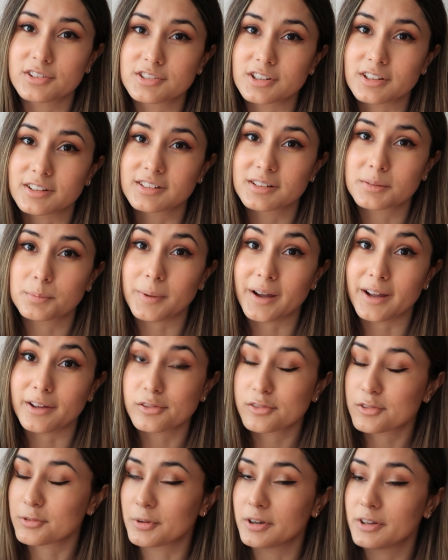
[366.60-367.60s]
just by
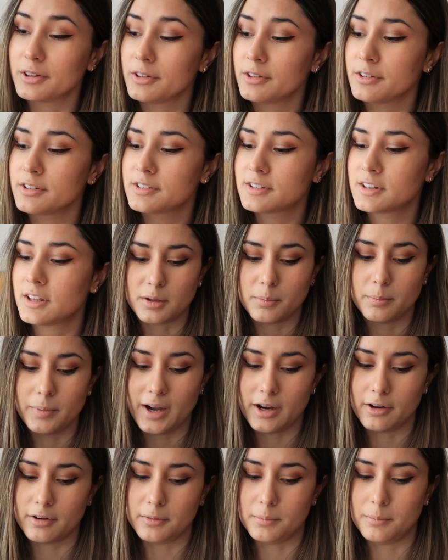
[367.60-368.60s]
Thrills, like a
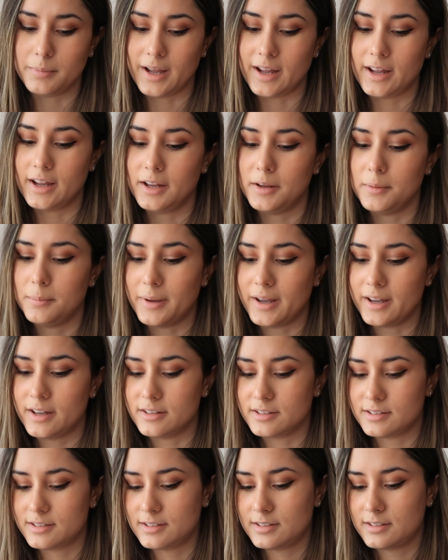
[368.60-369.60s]
Byron Bay
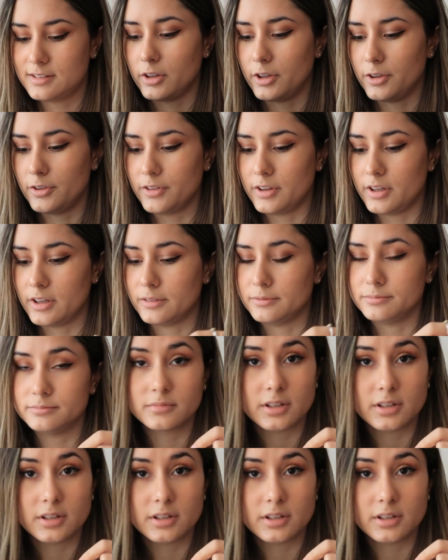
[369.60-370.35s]
based clothing